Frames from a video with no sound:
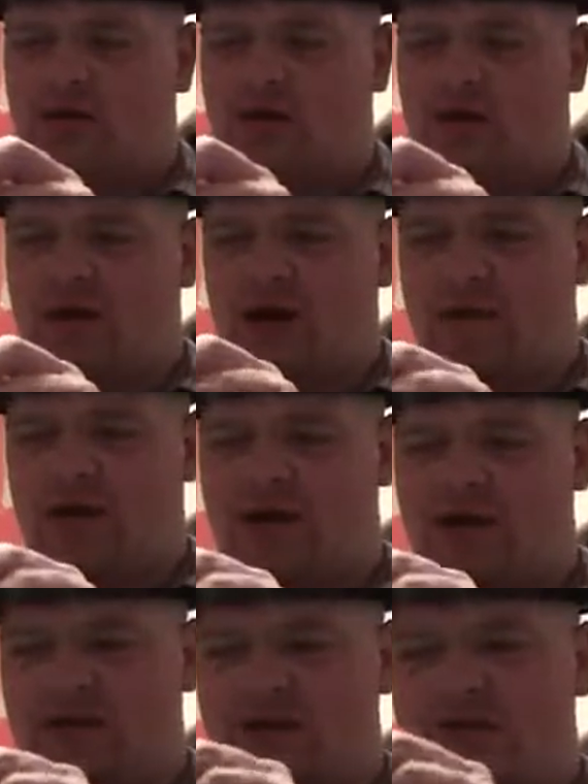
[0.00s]
just know in the
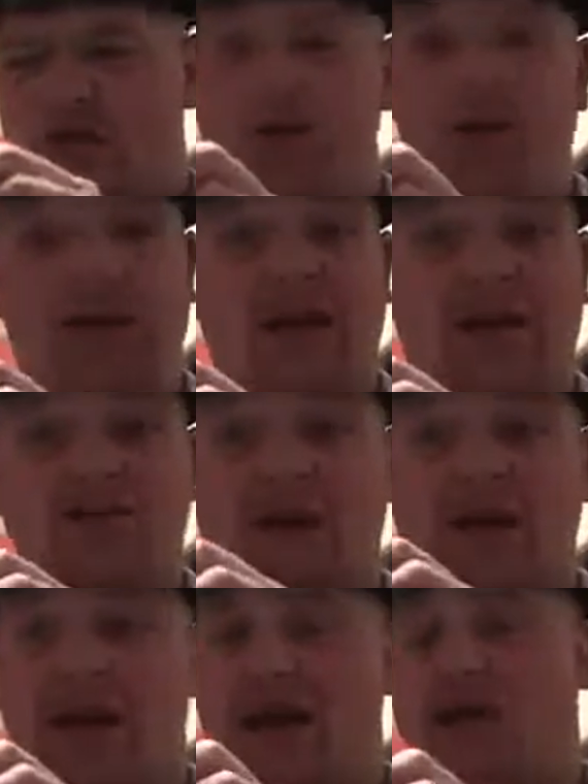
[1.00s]
comics, you know, we already have
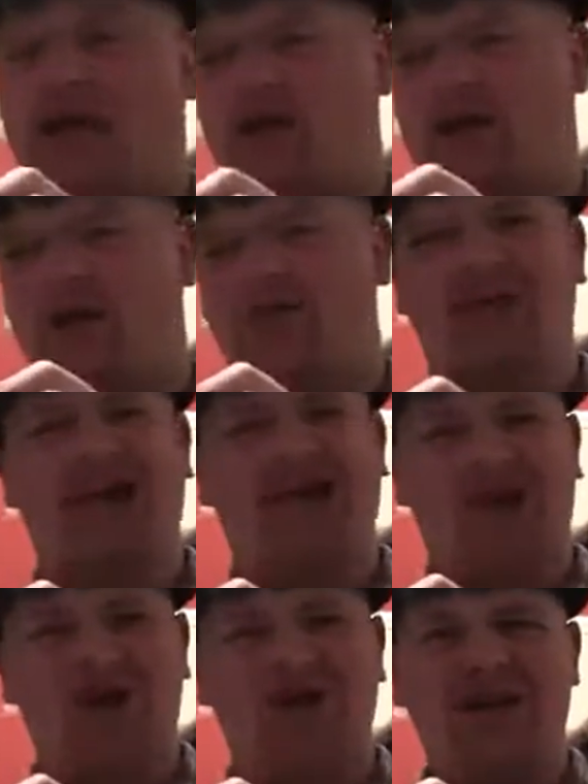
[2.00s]
plenty of gay characters. So,
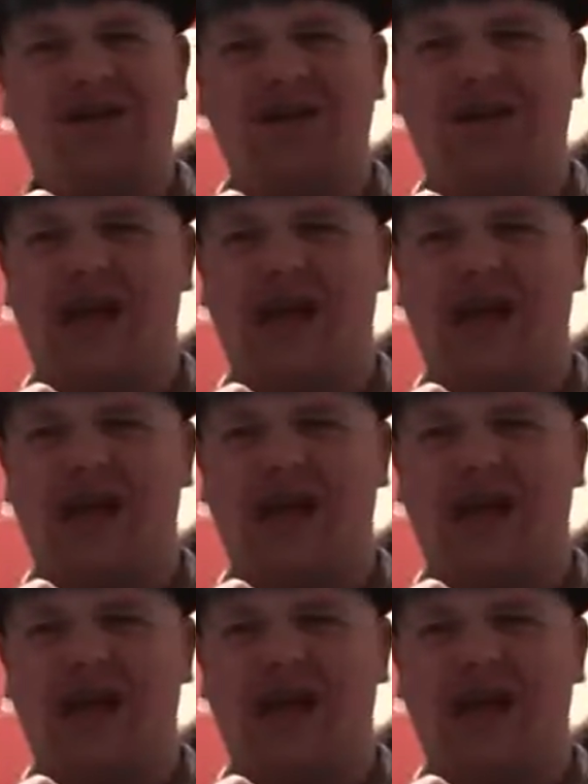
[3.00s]
Cyclonus and